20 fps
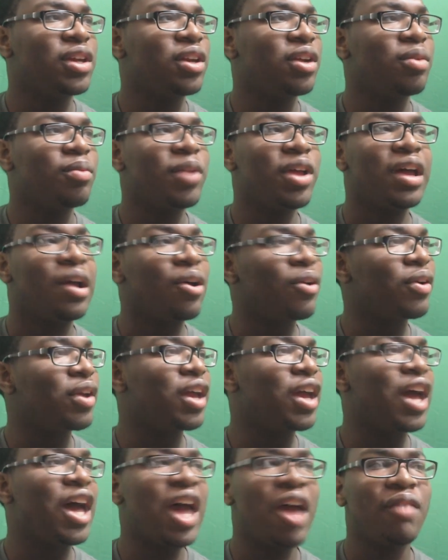and I'm like, okay,
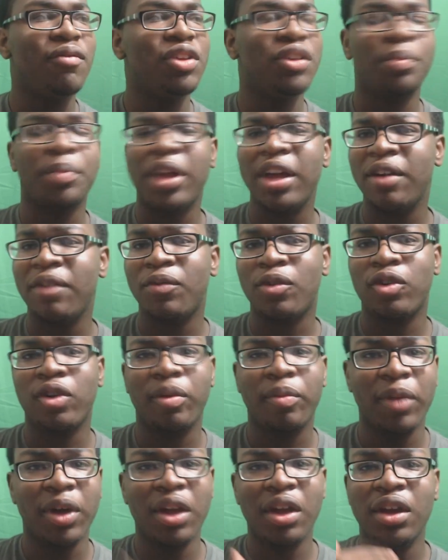I have this platform